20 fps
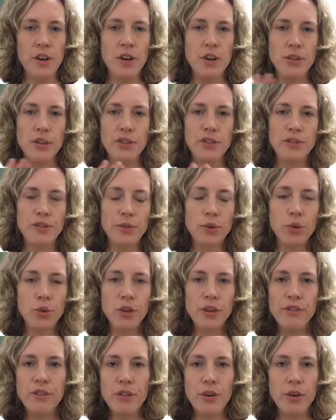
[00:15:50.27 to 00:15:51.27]
The 4
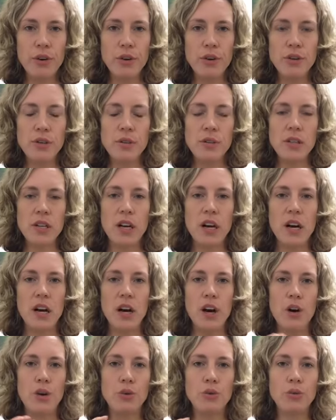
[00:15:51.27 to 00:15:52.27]
of those
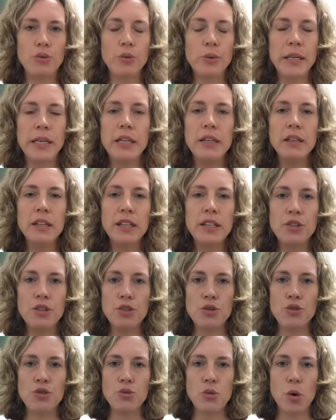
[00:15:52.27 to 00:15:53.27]
are really
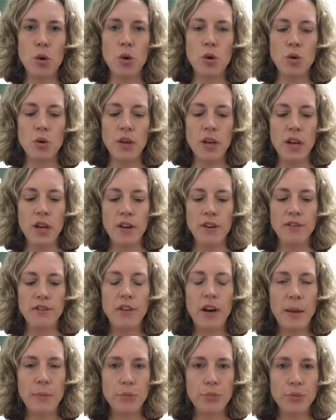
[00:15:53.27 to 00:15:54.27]
strong
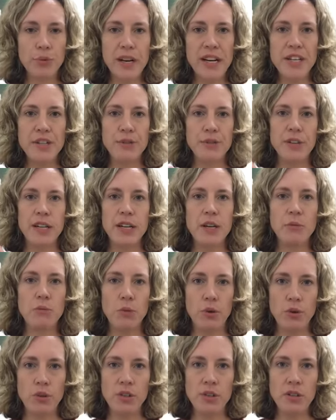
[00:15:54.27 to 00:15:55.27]
vibratory
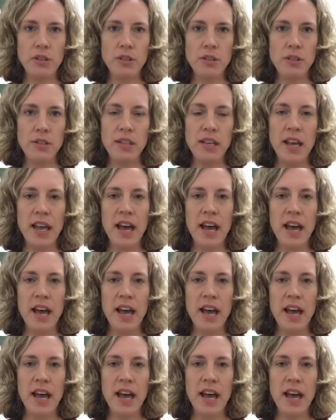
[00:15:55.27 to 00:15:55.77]
emotions,